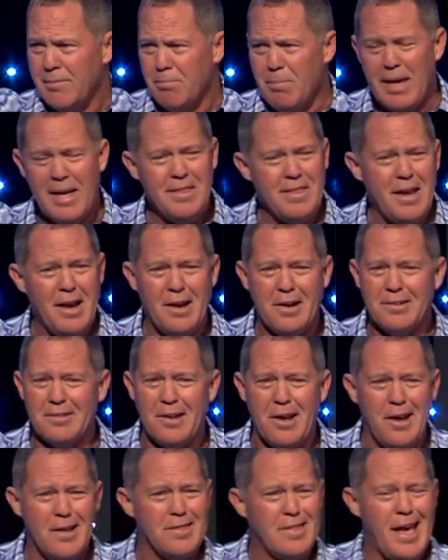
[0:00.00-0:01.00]
Been there,
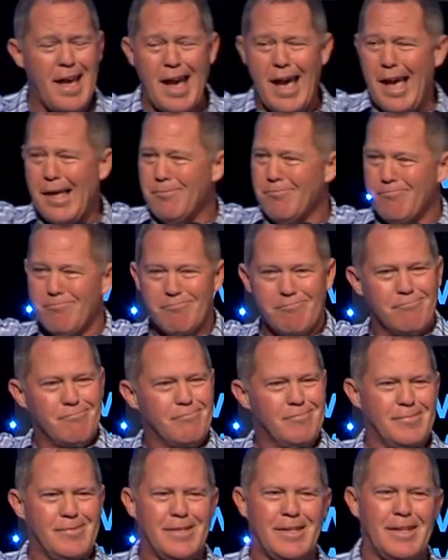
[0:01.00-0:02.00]
done that.
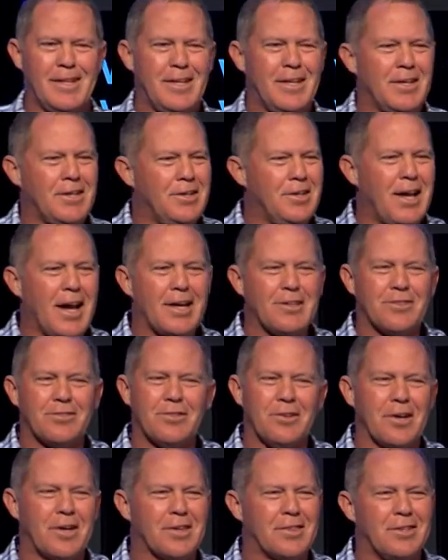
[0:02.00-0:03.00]
You got to
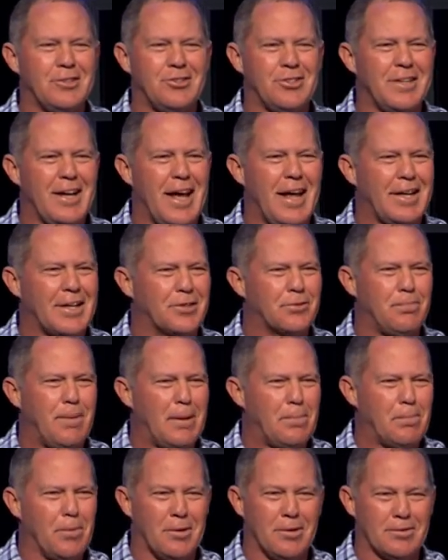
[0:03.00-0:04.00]
just look at the genetics,
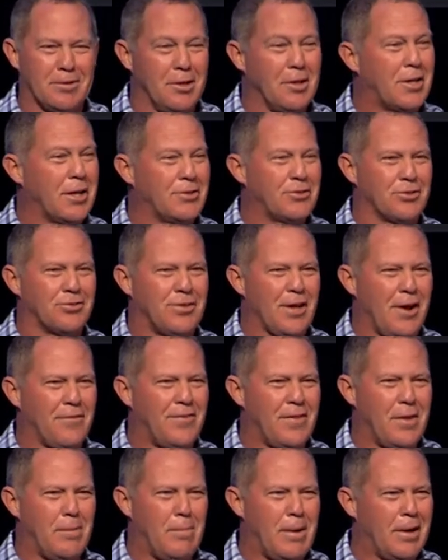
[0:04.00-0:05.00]
people. Look at
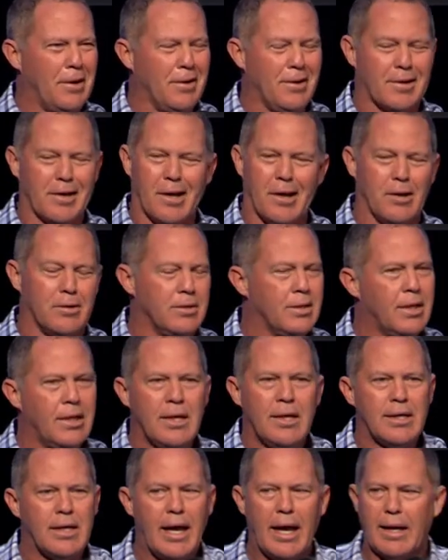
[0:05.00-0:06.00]
yourself in the mirror and go,
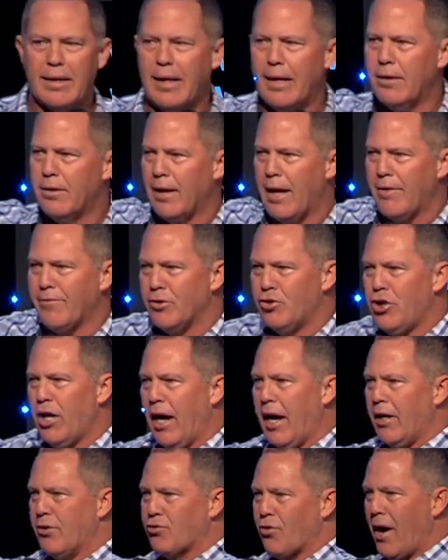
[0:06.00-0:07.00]
yeah, they don't have a
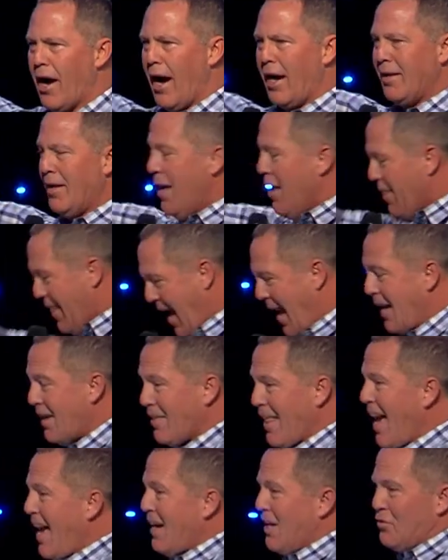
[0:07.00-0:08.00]
chance, right?
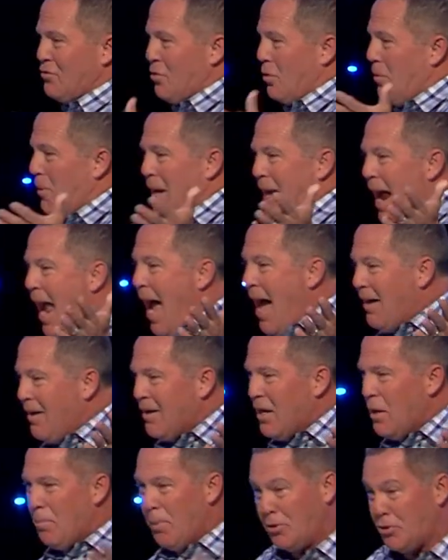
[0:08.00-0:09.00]
That, that is a
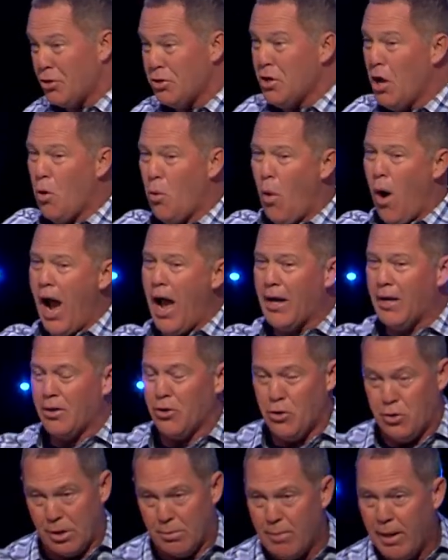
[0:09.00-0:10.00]
reality. But you know what?
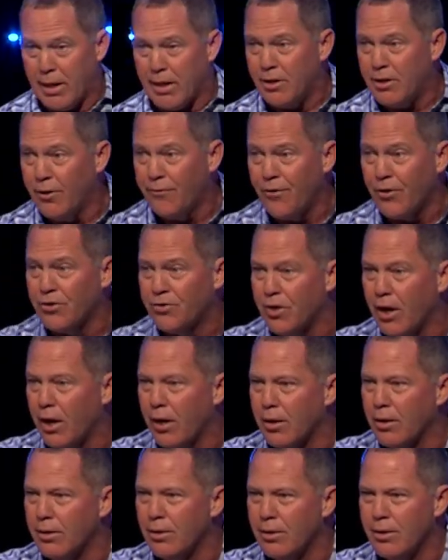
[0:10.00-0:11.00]
You can make a difference
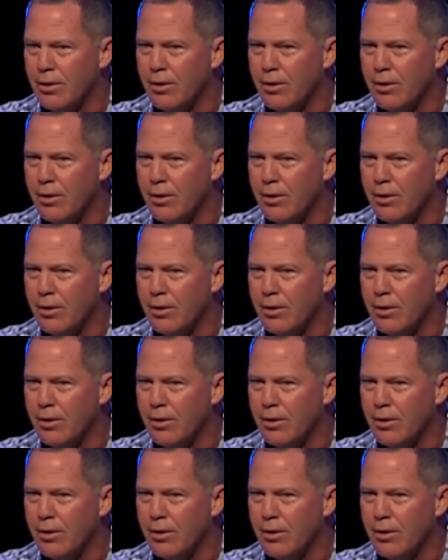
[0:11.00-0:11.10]
there.